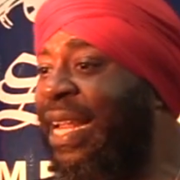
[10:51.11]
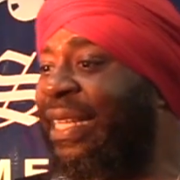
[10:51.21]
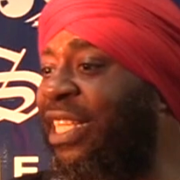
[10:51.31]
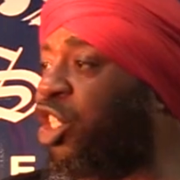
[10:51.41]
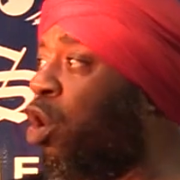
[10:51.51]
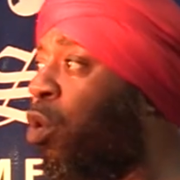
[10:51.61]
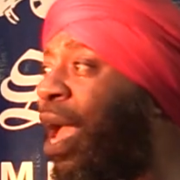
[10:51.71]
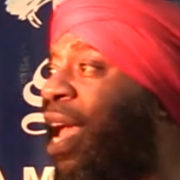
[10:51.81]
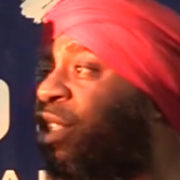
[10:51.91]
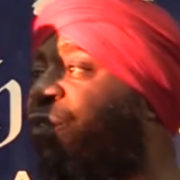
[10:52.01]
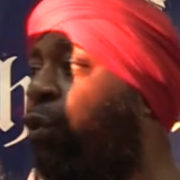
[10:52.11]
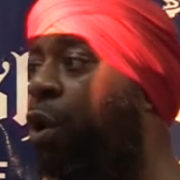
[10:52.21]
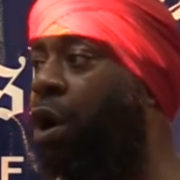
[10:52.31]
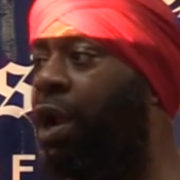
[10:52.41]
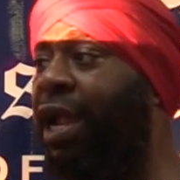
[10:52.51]
That circle has
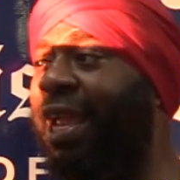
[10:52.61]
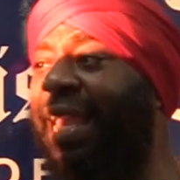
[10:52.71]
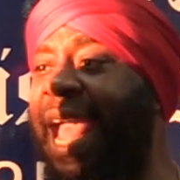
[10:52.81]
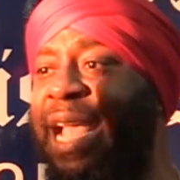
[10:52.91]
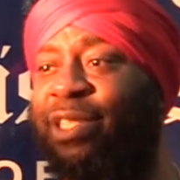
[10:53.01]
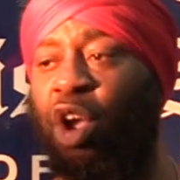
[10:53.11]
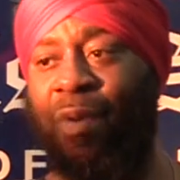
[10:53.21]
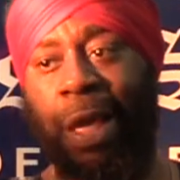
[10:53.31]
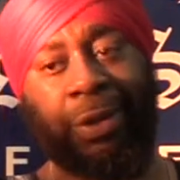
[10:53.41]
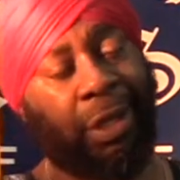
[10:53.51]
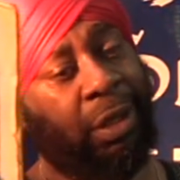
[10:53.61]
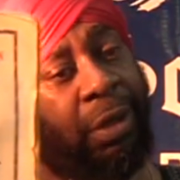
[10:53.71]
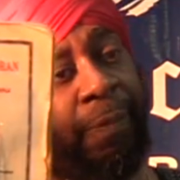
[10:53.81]
4 gates around it.